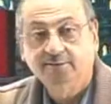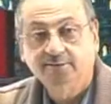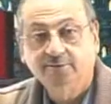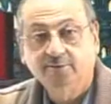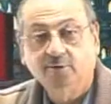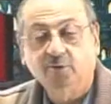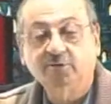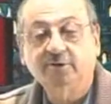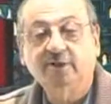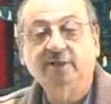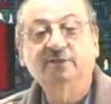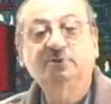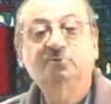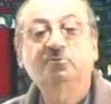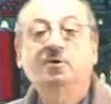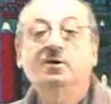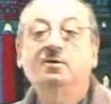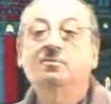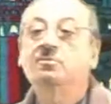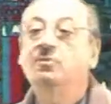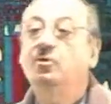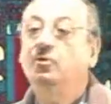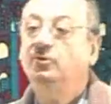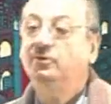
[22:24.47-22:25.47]
Now there is
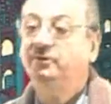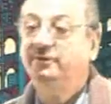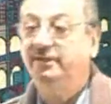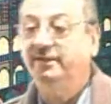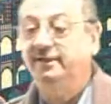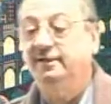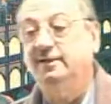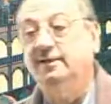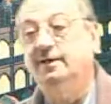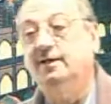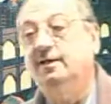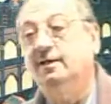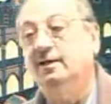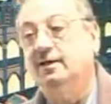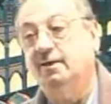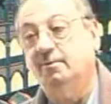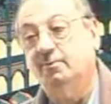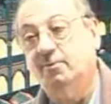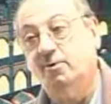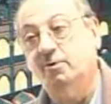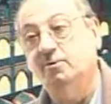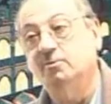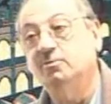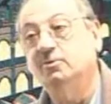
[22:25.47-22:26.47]
one more thing
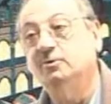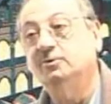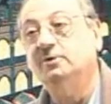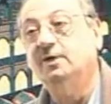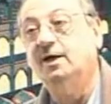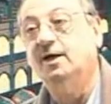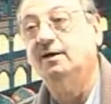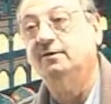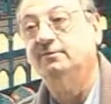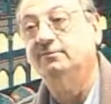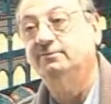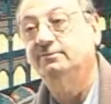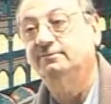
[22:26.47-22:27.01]
about mudaf